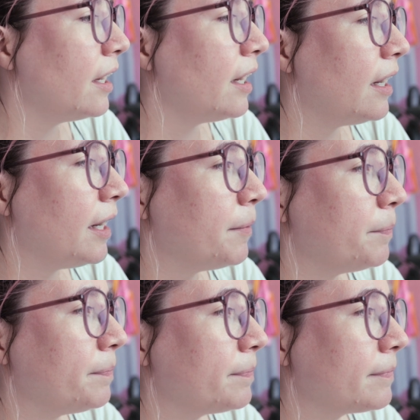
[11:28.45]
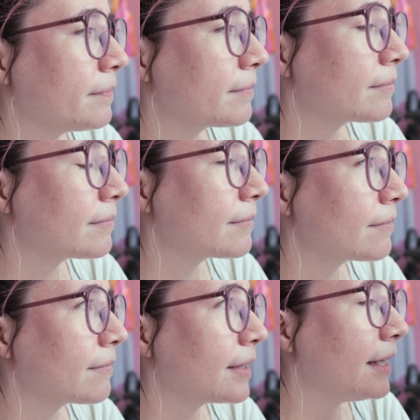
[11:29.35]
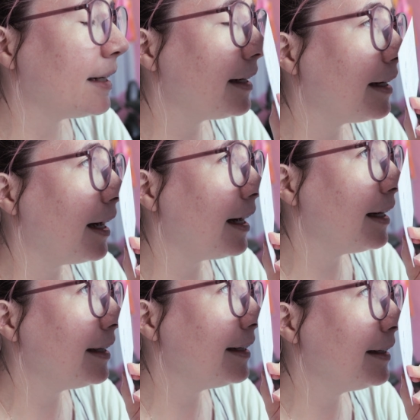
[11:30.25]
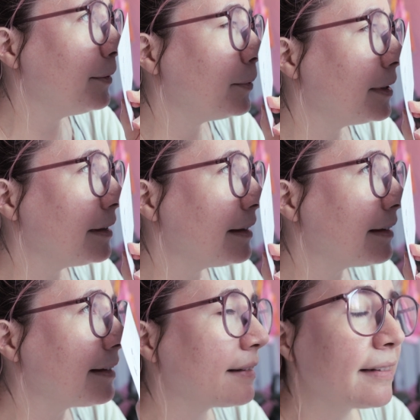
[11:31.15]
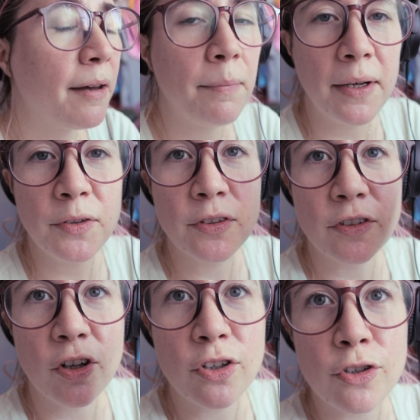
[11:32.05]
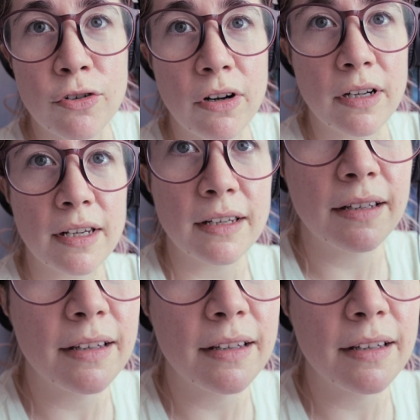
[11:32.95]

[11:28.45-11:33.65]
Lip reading: And I was about to start drawing